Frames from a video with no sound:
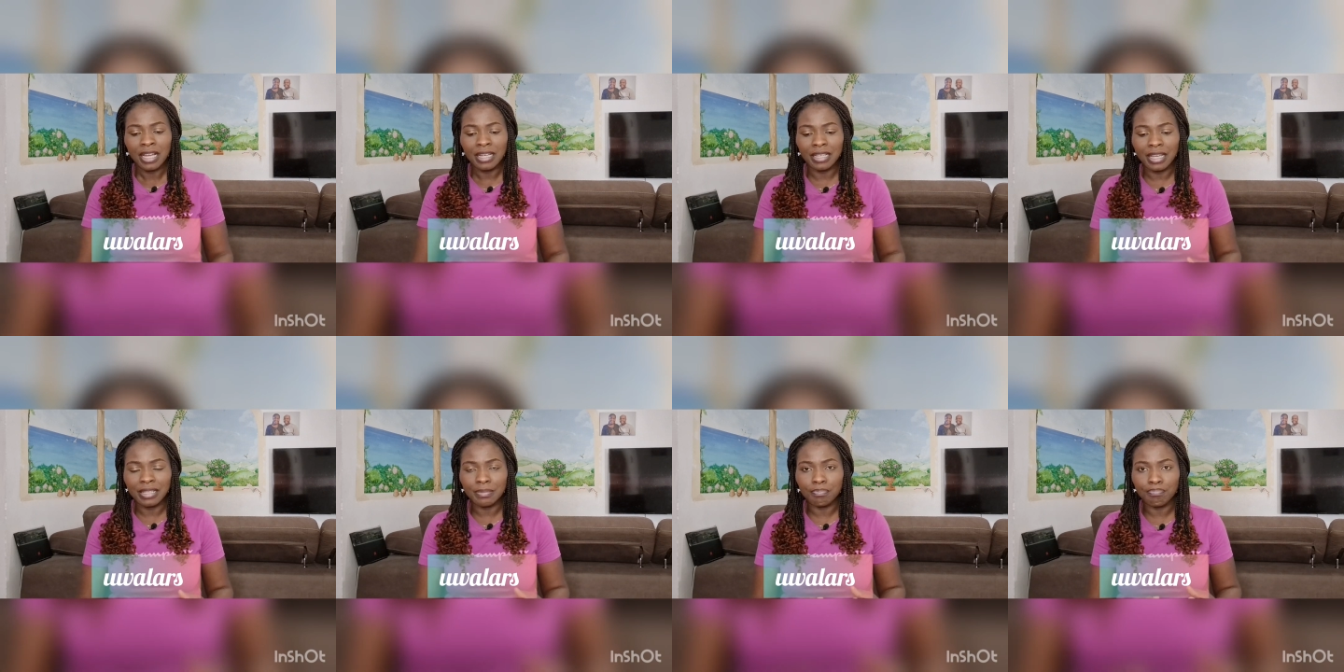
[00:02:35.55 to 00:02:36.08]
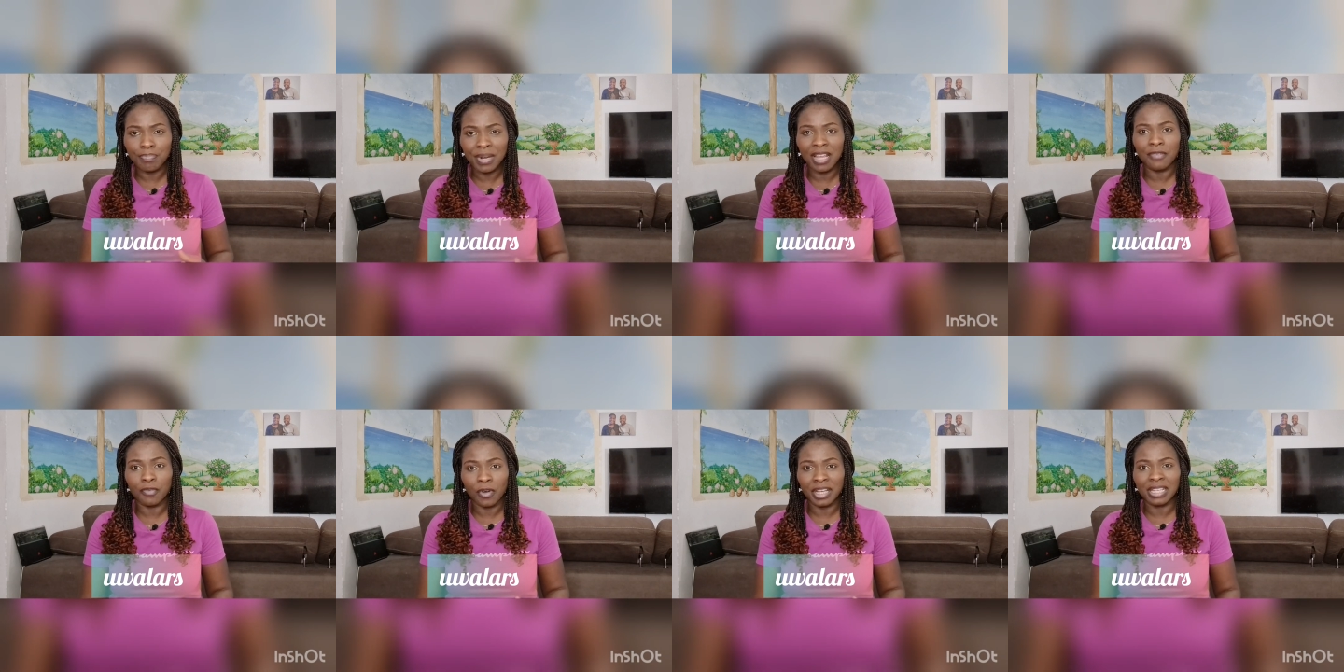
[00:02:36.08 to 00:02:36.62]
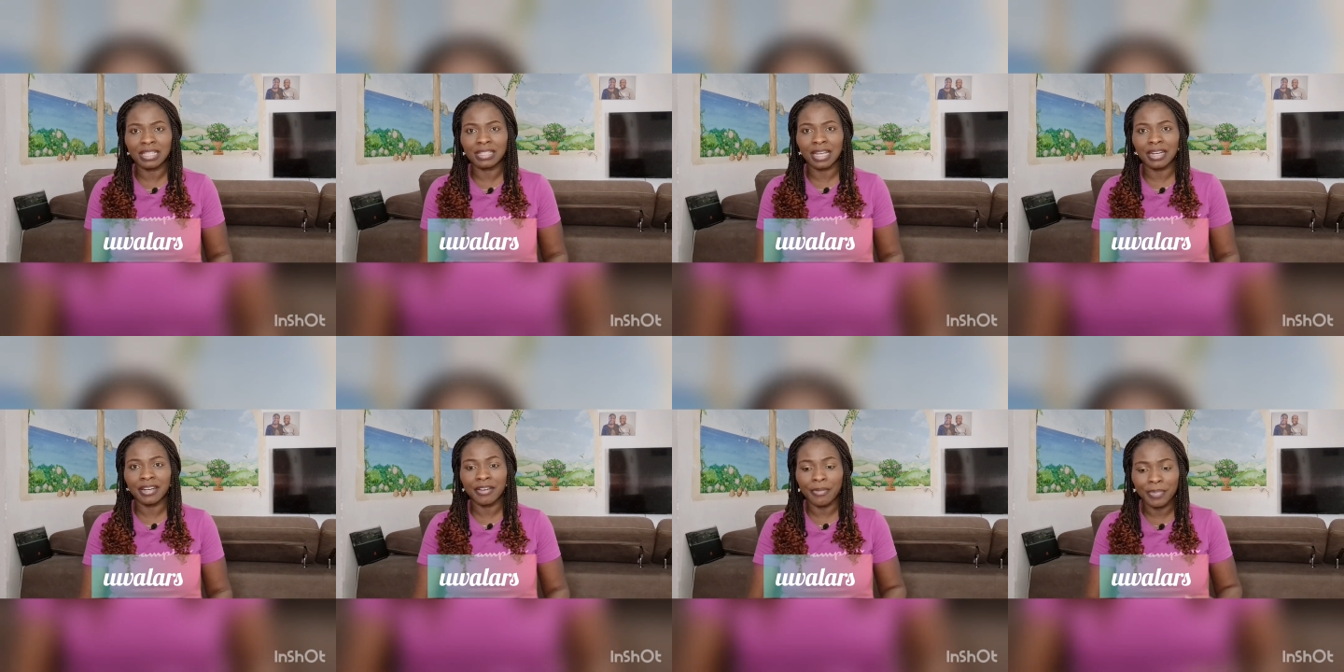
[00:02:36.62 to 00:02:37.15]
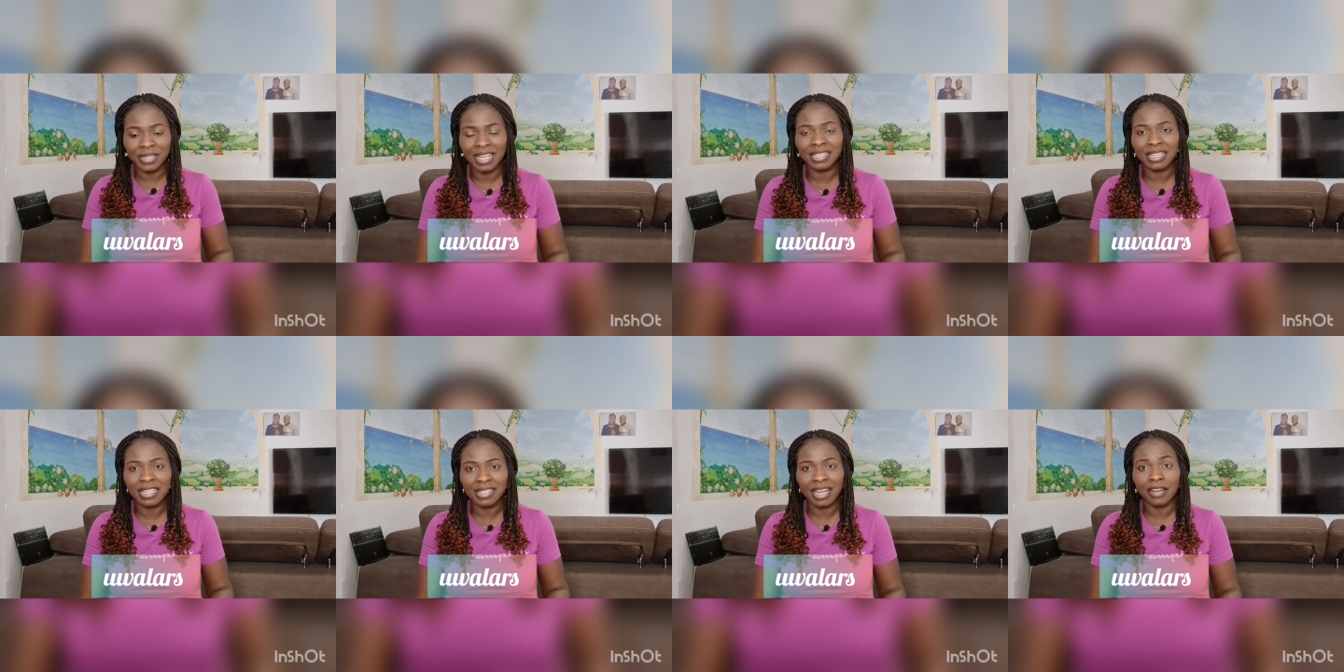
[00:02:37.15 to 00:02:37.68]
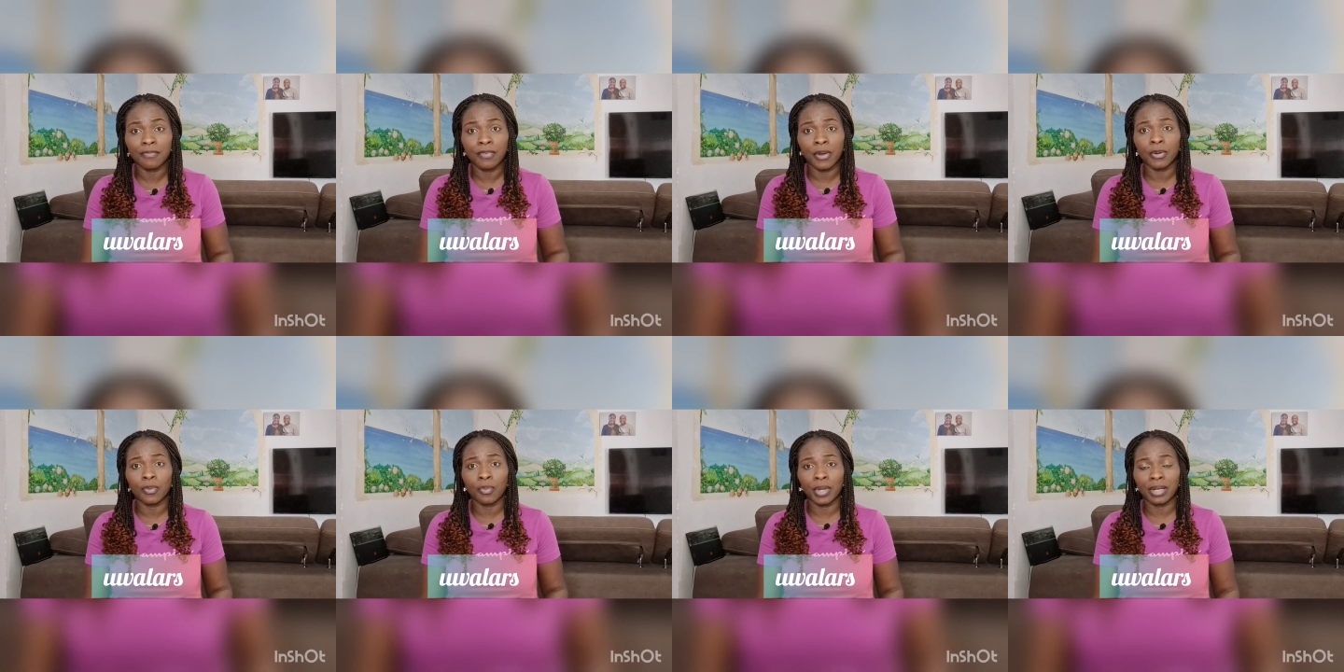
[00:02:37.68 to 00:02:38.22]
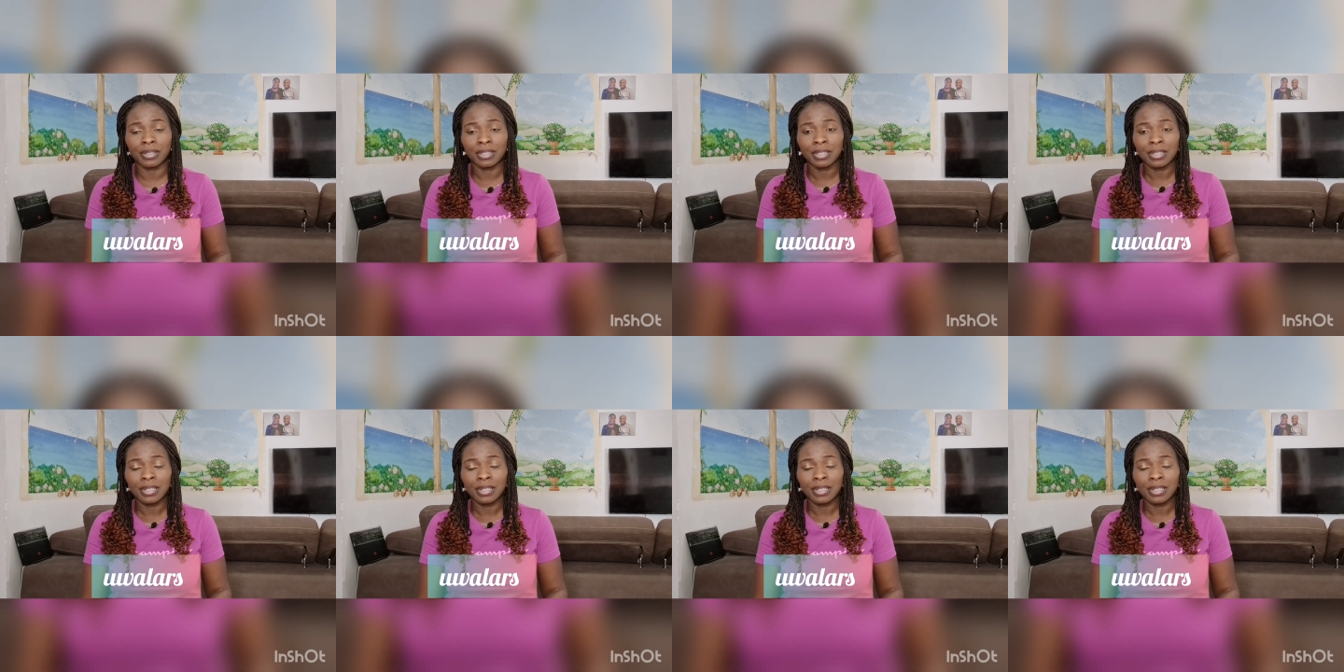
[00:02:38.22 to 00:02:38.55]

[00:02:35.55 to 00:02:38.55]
They play for Italy. They represent Italy very well.